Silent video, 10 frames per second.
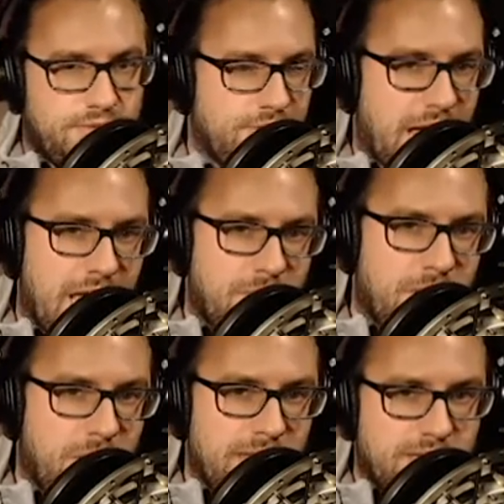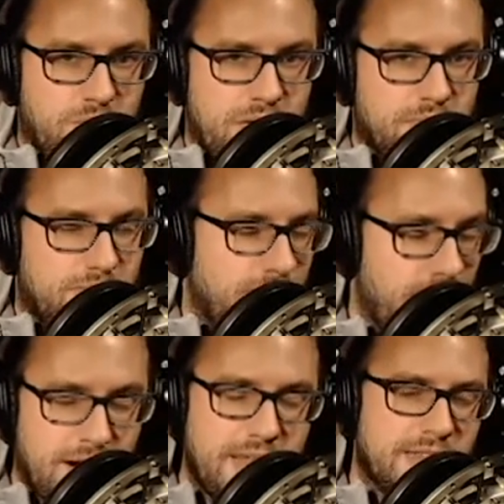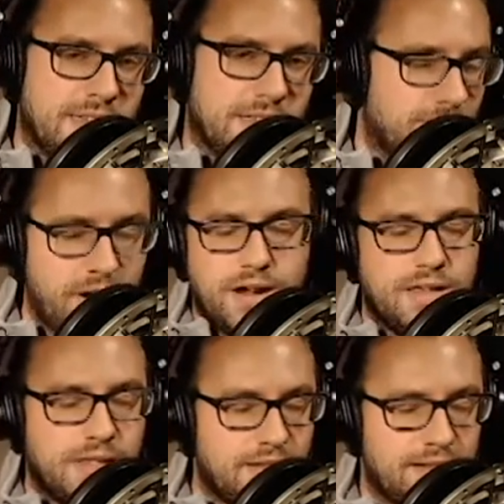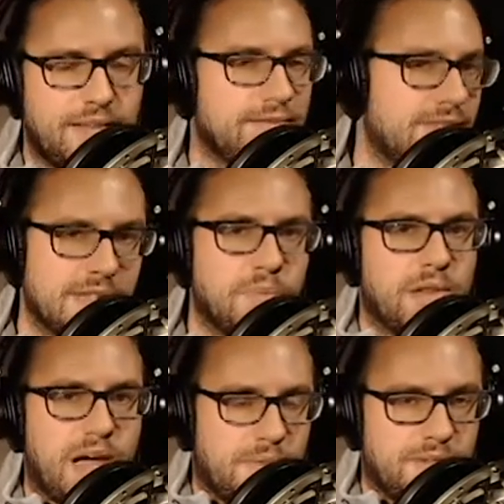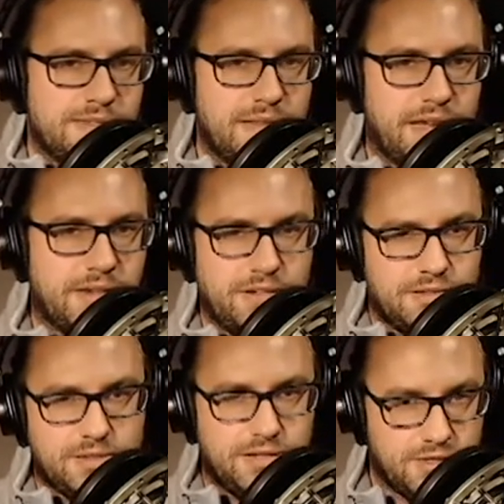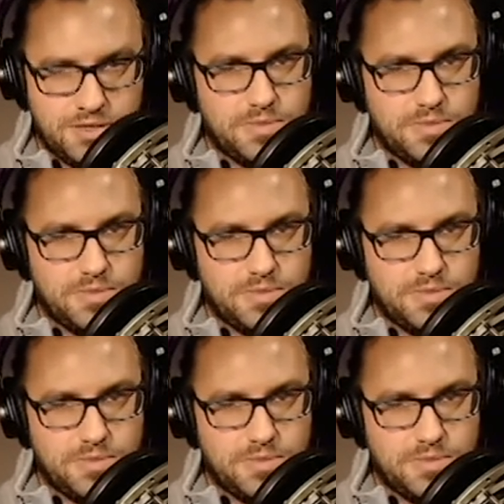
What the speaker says: jab OS suite. Very easy. It's a very simple option select. You do